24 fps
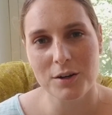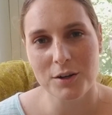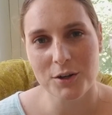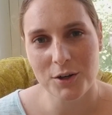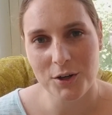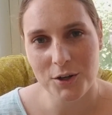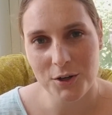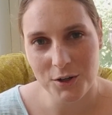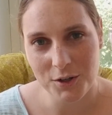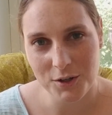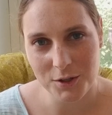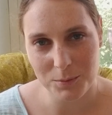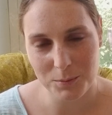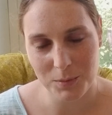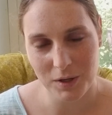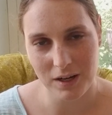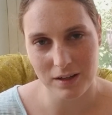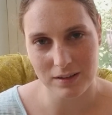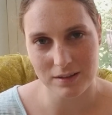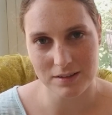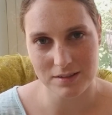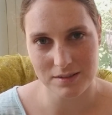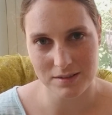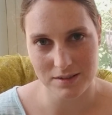current
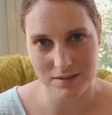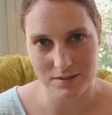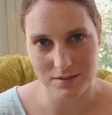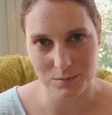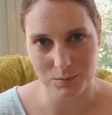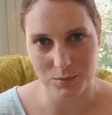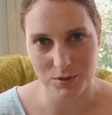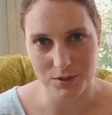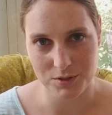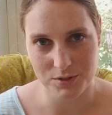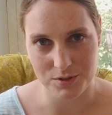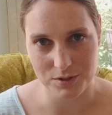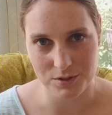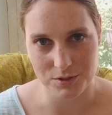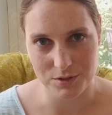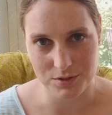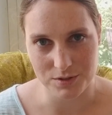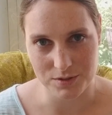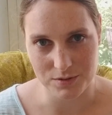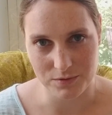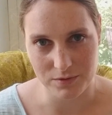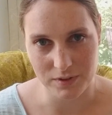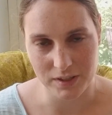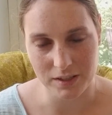policies and
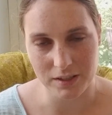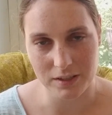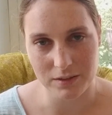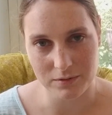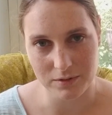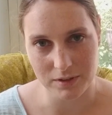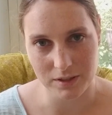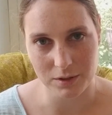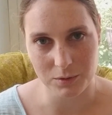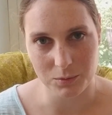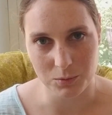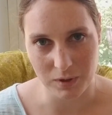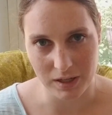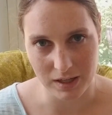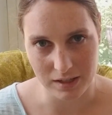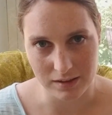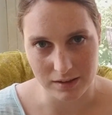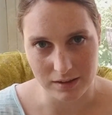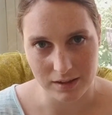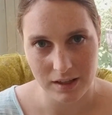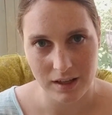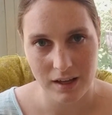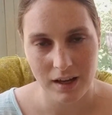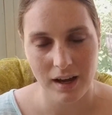procedures very, very
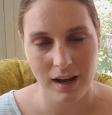well,